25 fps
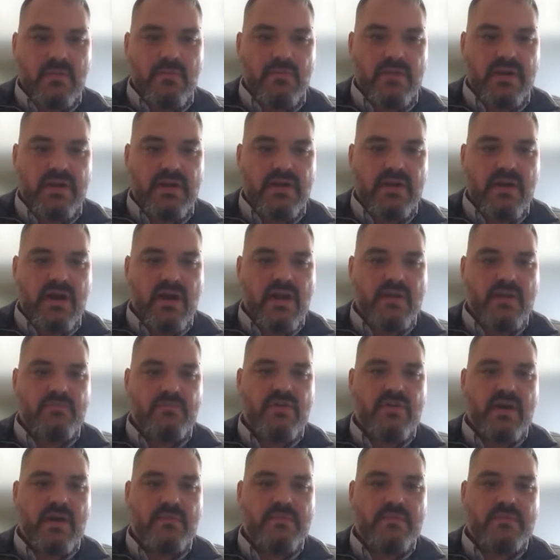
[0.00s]
But a
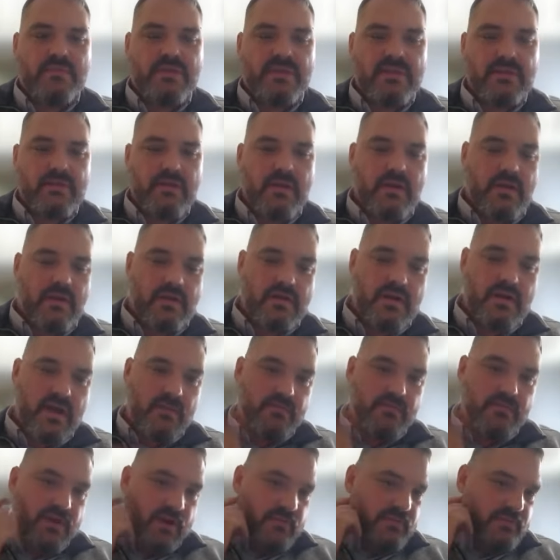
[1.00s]

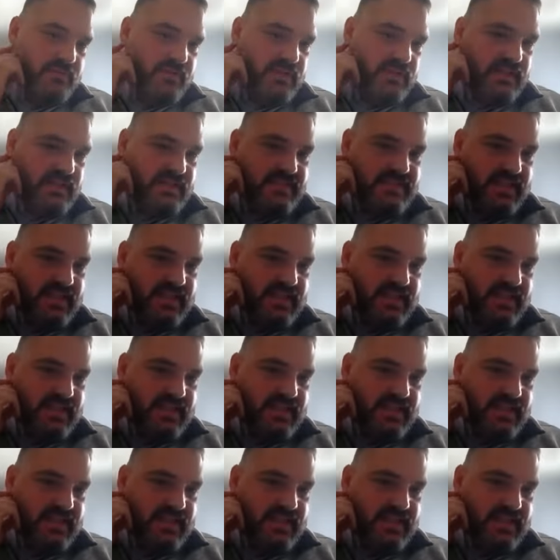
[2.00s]
non-probability